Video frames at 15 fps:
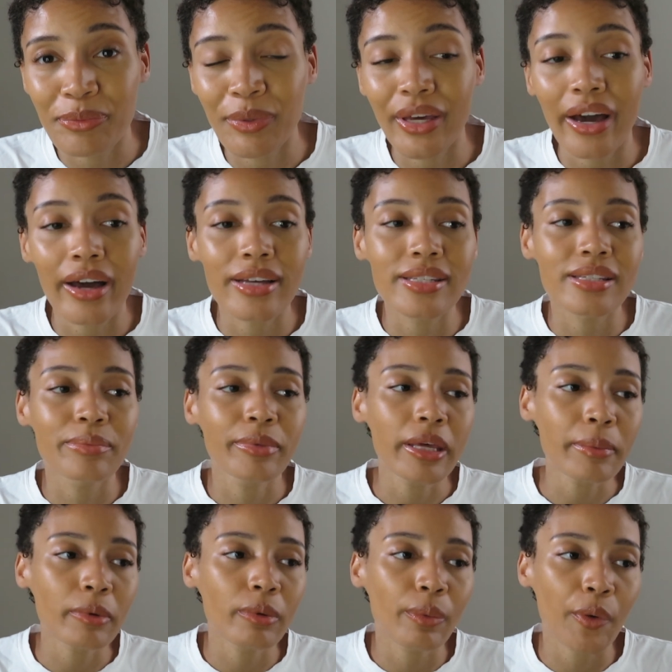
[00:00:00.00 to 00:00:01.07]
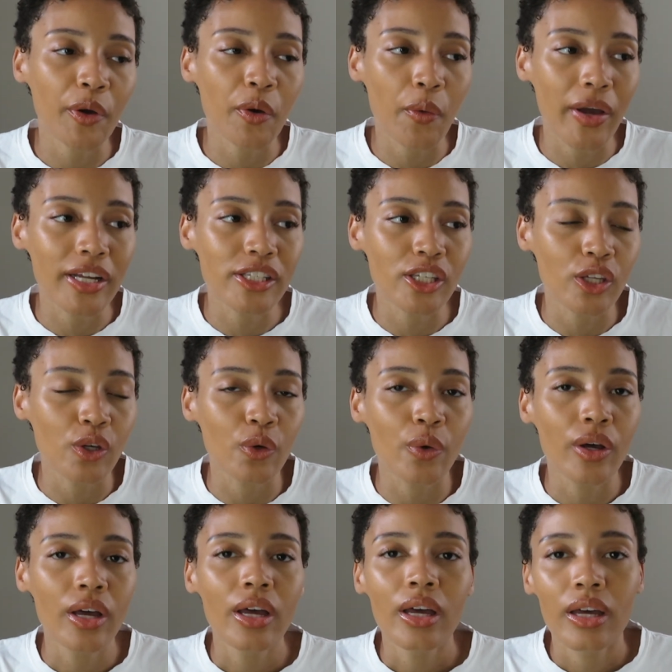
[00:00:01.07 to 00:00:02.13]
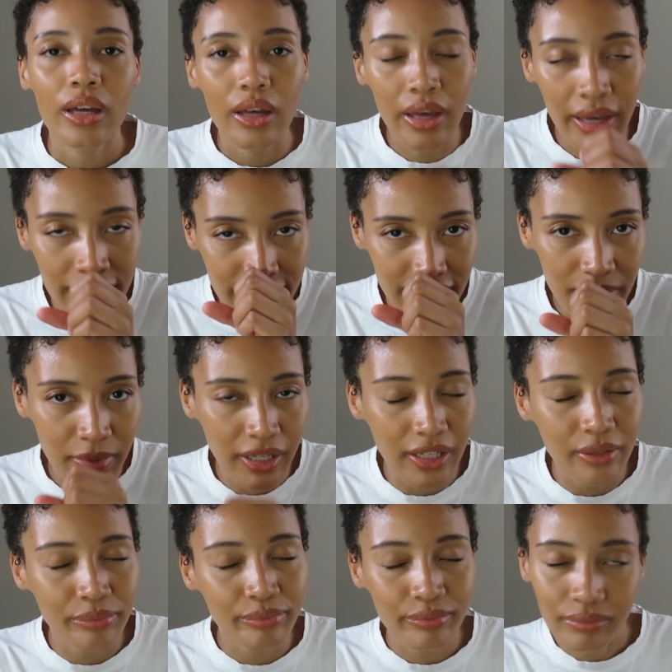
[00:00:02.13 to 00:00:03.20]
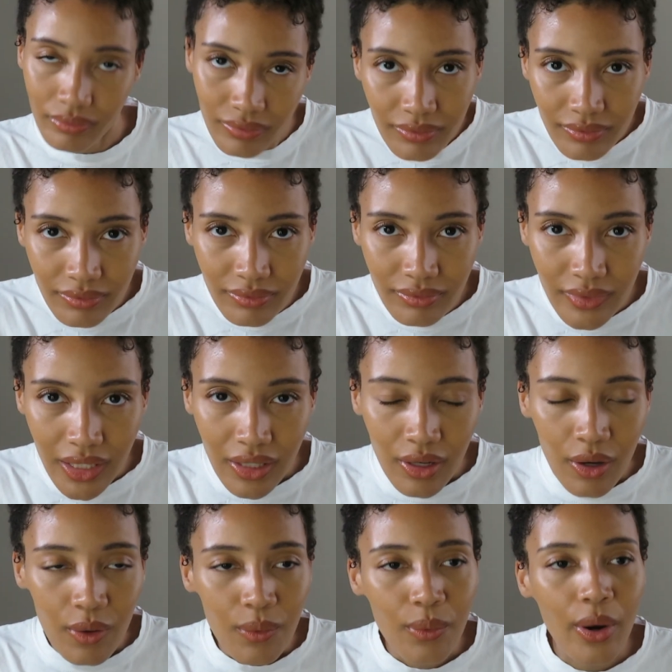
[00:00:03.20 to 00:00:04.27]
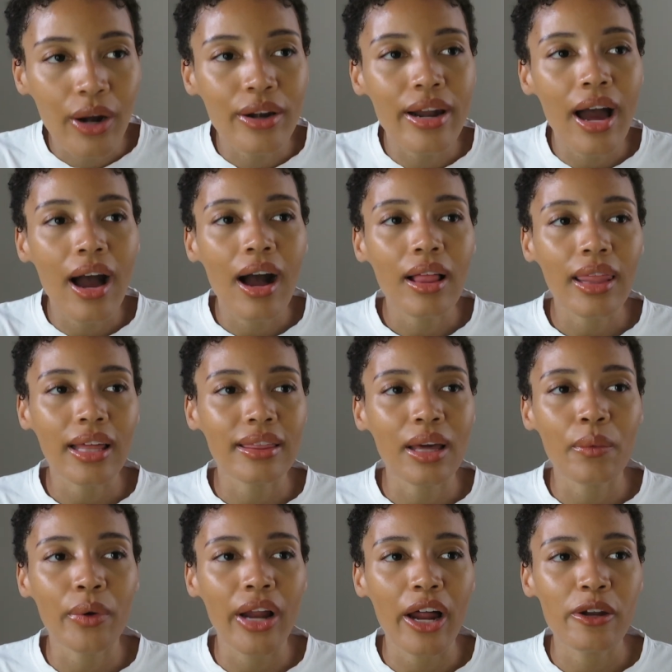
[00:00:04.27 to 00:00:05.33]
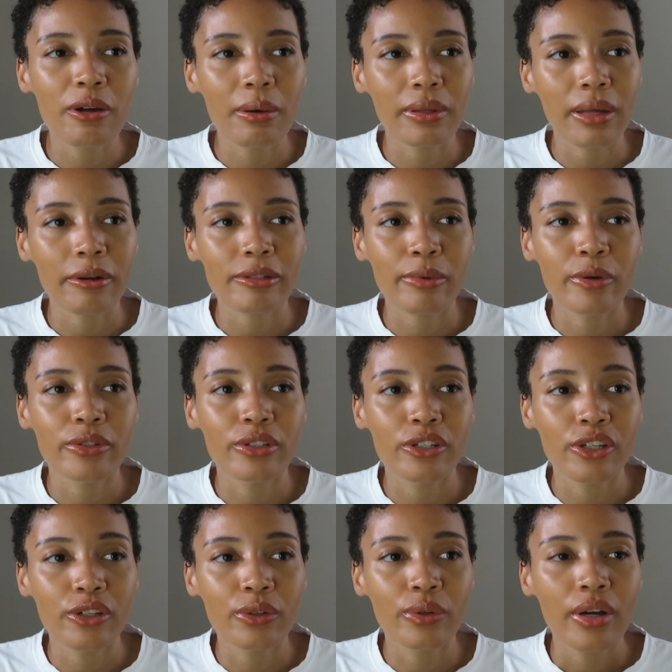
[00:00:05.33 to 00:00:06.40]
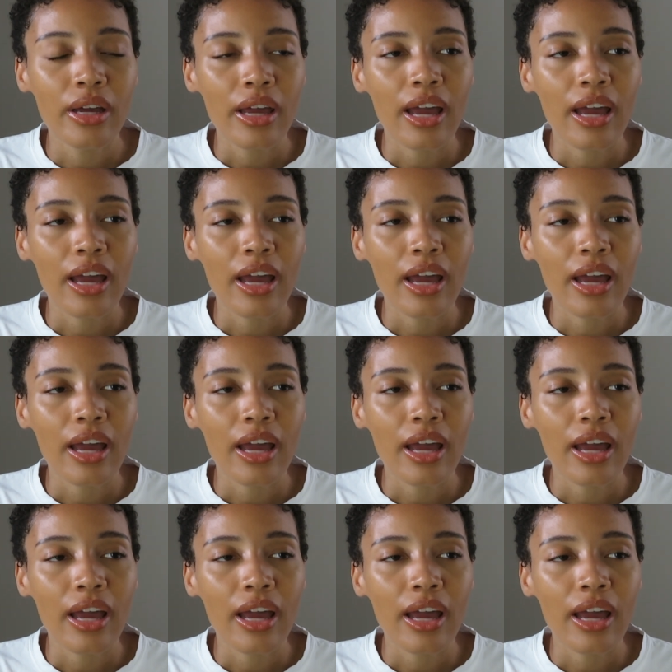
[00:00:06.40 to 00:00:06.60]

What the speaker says: because the people we were going to TV were not they were not doing what they were supposed to do.